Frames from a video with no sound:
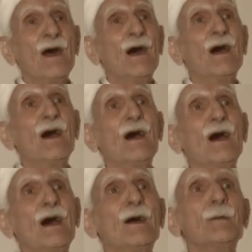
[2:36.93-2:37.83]

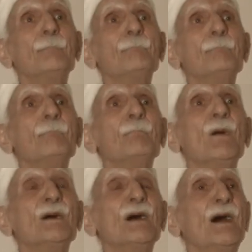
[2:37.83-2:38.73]

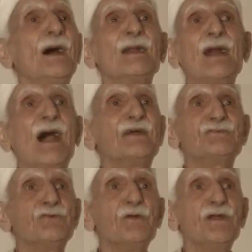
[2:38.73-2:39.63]
And
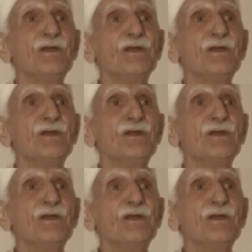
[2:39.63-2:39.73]
Ashu